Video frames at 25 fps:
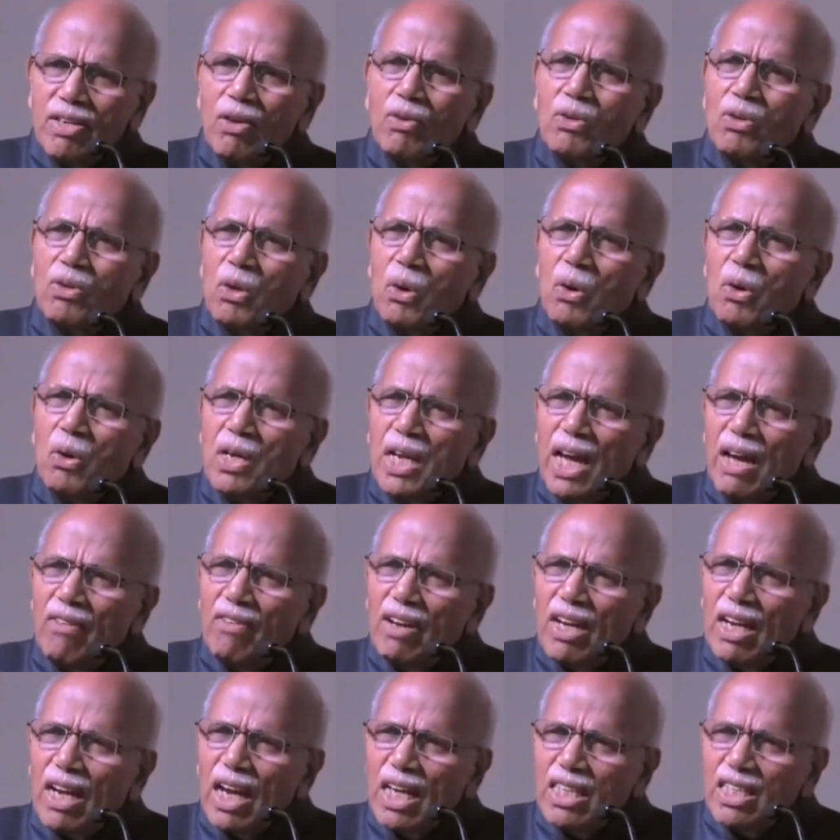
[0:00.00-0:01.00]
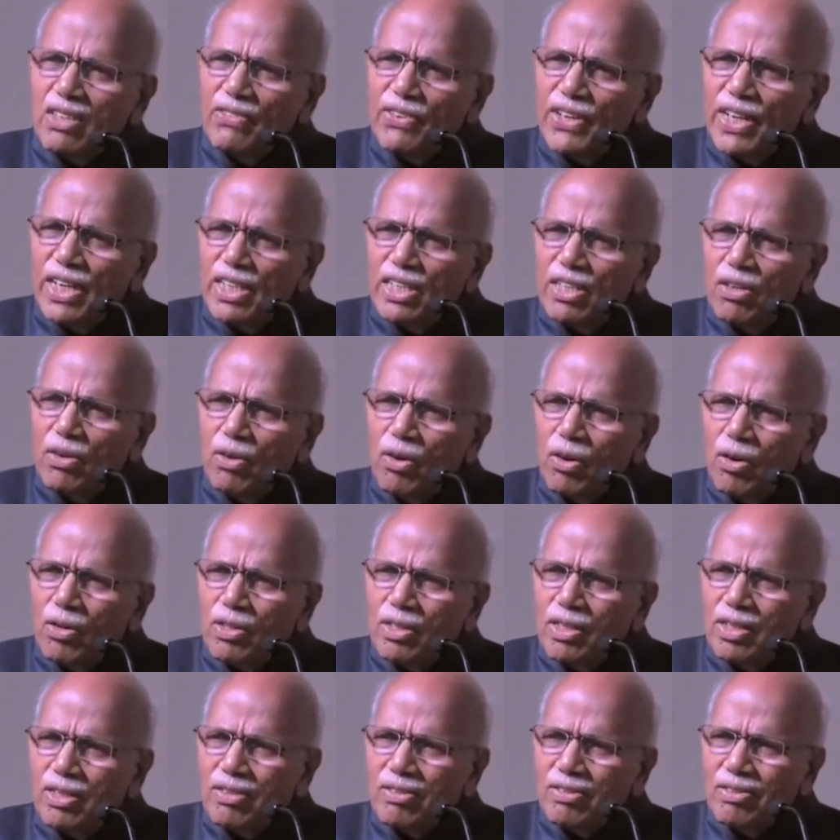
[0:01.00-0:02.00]
now don't have a classification of
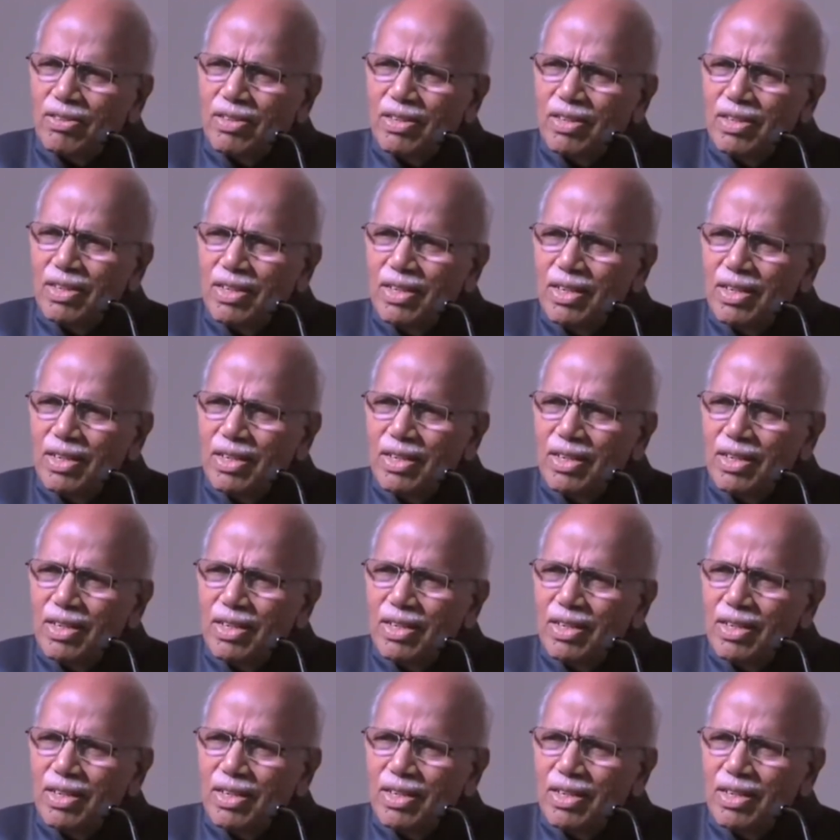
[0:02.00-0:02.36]
doctors.